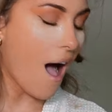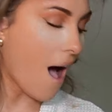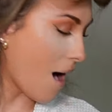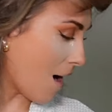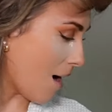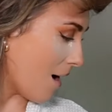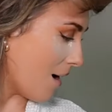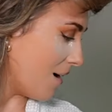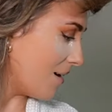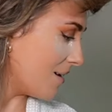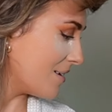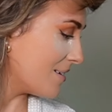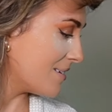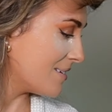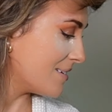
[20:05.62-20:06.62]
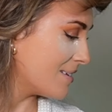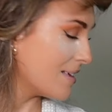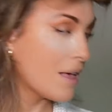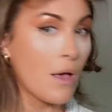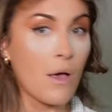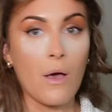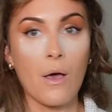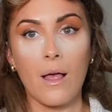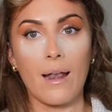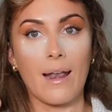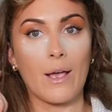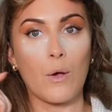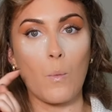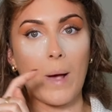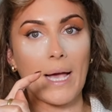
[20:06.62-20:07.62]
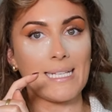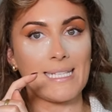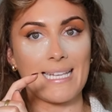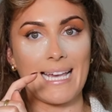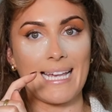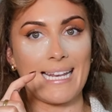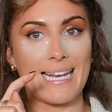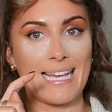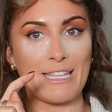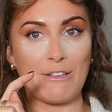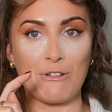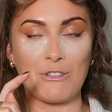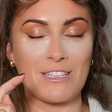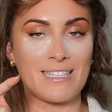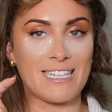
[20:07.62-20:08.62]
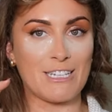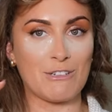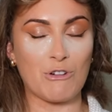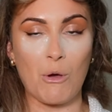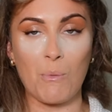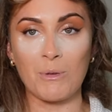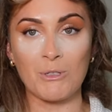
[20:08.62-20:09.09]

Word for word: are like white eyeliner on the teardrop,